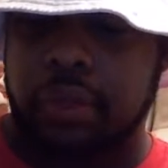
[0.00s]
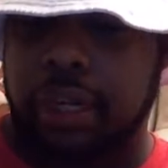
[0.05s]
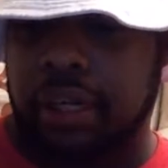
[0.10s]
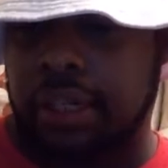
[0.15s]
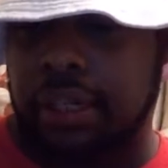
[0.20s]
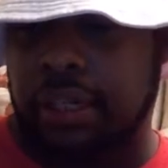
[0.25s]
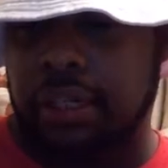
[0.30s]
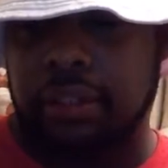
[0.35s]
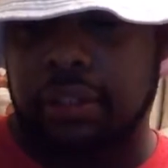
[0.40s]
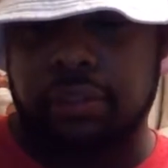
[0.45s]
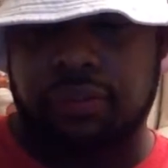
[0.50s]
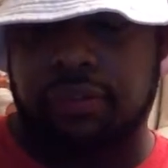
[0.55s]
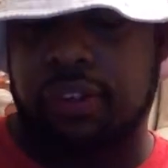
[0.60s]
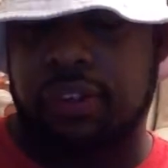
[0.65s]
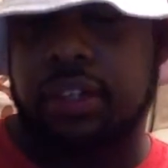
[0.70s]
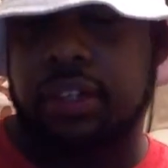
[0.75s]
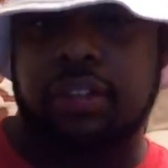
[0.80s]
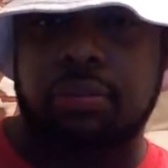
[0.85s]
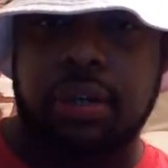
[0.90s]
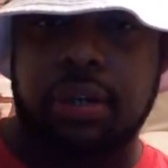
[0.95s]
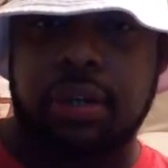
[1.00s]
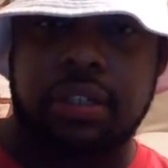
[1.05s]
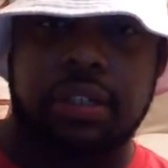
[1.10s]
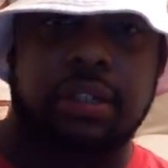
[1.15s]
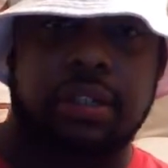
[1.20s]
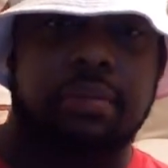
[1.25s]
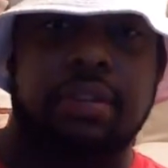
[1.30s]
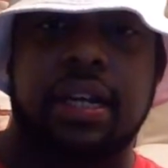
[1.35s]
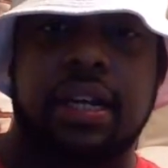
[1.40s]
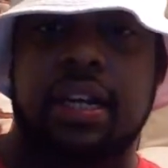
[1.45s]
And it fluctuates,
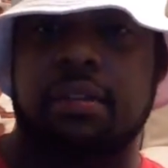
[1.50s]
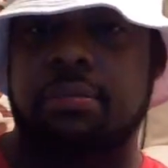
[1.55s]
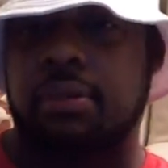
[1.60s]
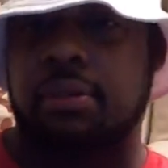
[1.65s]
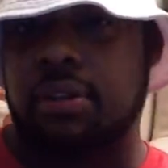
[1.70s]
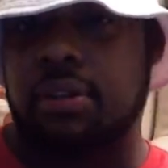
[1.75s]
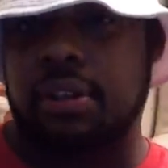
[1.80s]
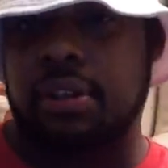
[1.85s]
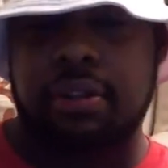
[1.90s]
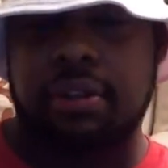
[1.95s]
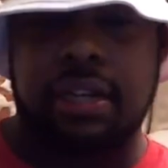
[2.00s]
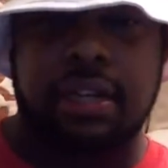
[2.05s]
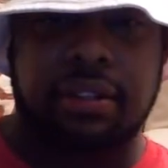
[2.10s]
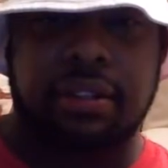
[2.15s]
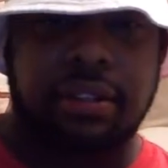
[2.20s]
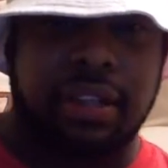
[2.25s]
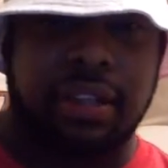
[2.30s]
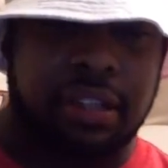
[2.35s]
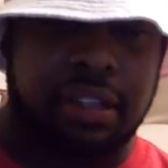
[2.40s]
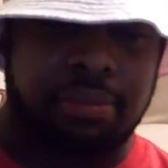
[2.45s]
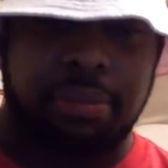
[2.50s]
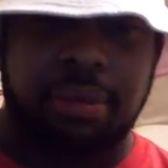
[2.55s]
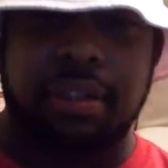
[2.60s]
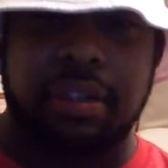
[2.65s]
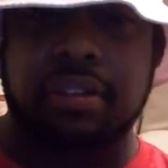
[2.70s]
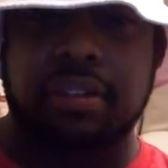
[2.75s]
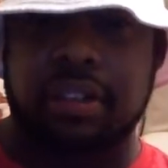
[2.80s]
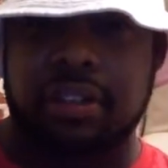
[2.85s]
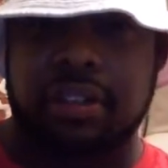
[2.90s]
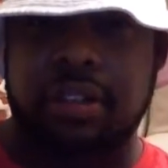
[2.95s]
sometimes more, sometimes less, but
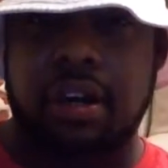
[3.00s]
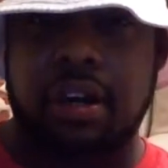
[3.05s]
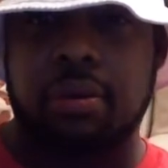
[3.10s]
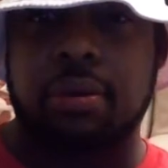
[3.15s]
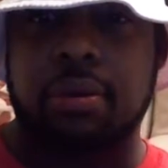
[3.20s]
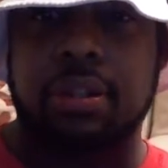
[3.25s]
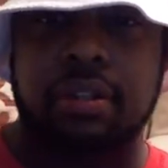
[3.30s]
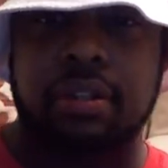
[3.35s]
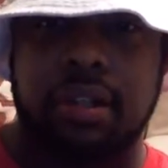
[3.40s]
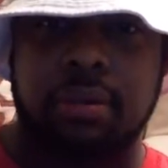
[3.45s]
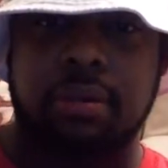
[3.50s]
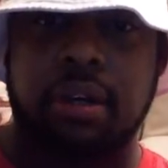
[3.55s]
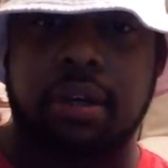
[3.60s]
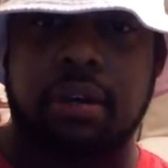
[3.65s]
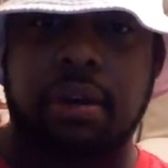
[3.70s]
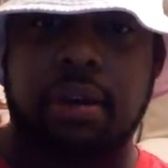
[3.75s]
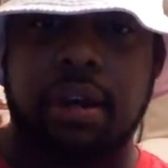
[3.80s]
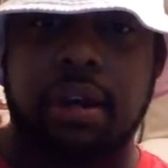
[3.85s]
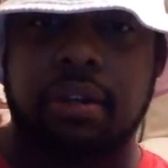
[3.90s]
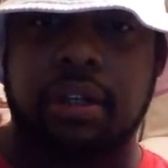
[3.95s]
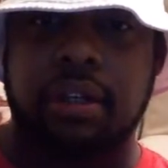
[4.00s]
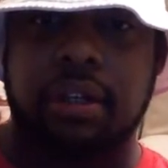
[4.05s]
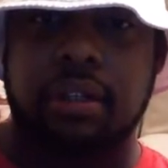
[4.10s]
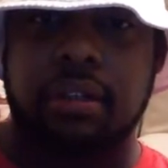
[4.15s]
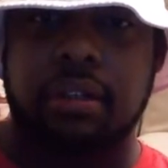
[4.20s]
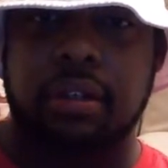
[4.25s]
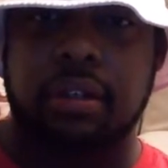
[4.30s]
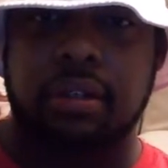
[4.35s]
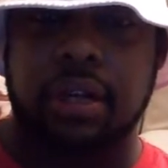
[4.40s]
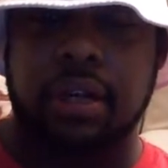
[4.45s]
it's always somewhere around there.
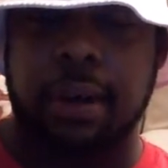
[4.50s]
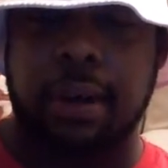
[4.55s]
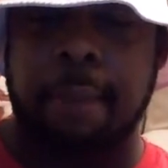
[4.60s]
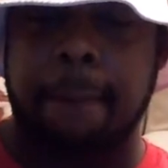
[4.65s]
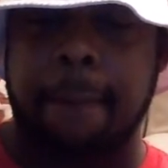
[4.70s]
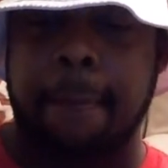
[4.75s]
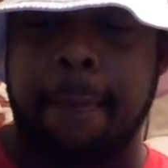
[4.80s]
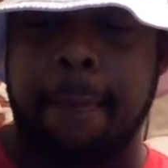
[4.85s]
Okay?